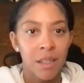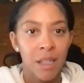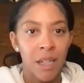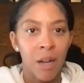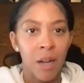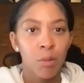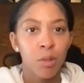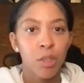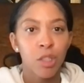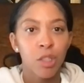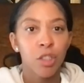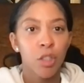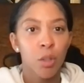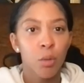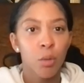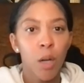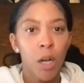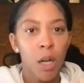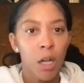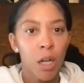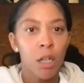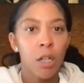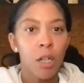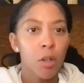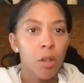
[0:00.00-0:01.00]
Like, I was so
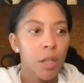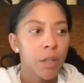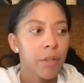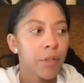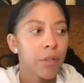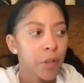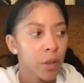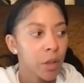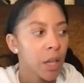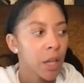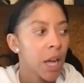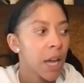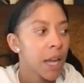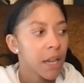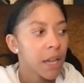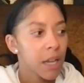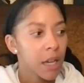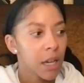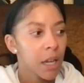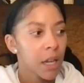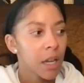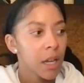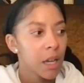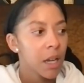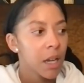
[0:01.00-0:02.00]
hungry for
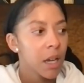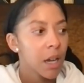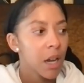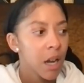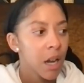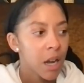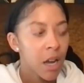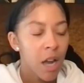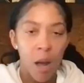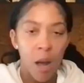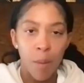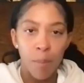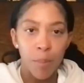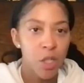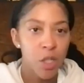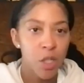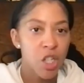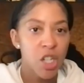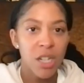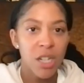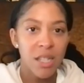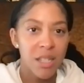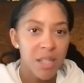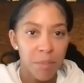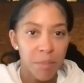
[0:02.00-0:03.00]
like
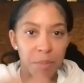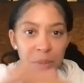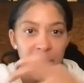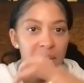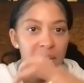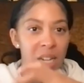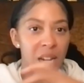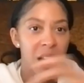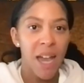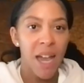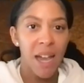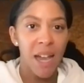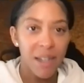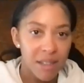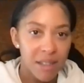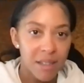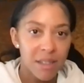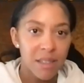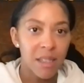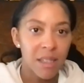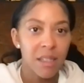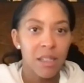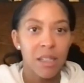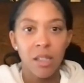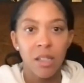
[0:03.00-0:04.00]
accomplishing something
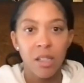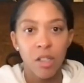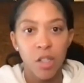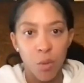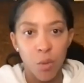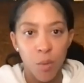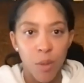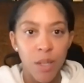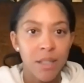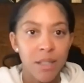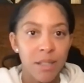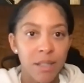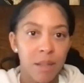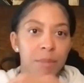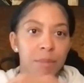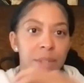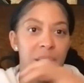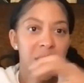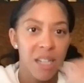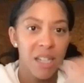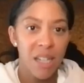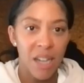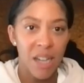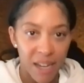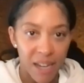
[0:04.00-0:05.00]
next and doing
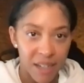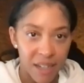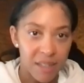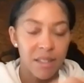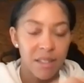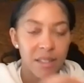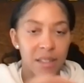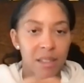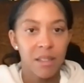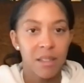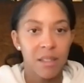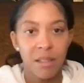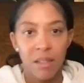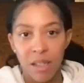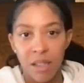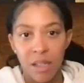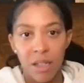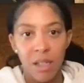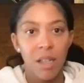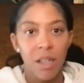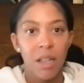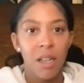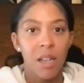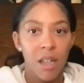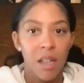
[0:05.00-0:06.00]
something next, and
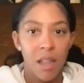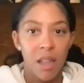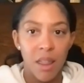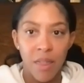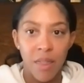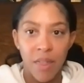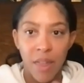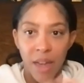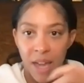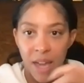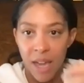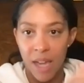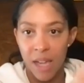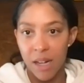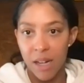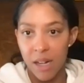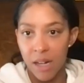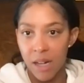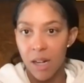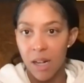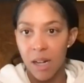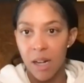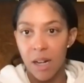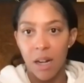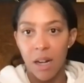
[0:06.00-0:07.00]
that
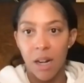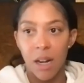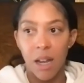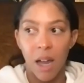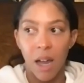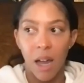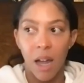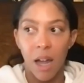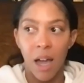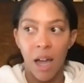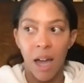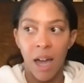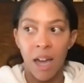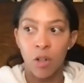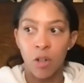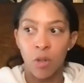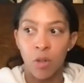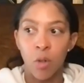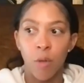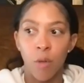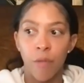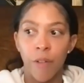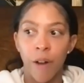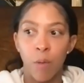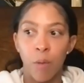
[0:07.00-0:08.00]
I don't
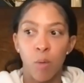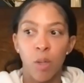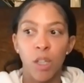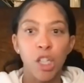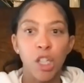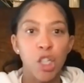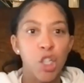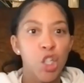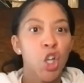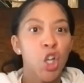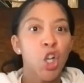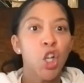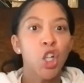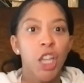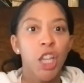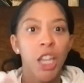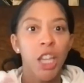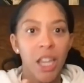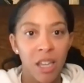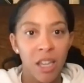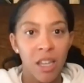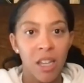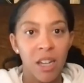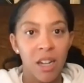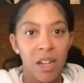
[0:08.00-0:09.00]
know if I really took
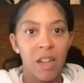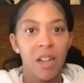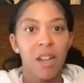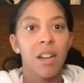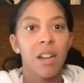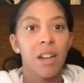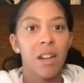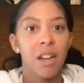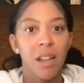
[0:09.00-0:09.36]
in